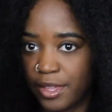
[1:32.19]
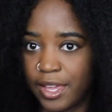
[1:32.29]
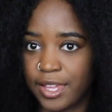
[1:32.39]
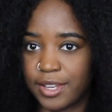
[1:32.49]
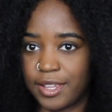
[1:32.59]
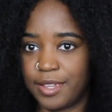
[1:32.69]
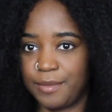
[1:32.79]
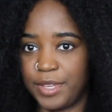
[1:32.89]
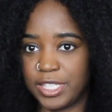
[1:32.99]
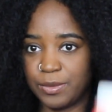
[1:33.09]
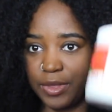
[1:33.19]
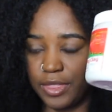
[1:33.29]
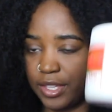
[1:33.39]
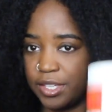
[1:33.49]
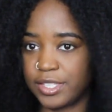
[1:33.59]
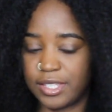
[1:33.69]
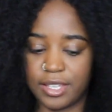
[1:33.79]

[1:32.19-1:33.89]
that mixed with this,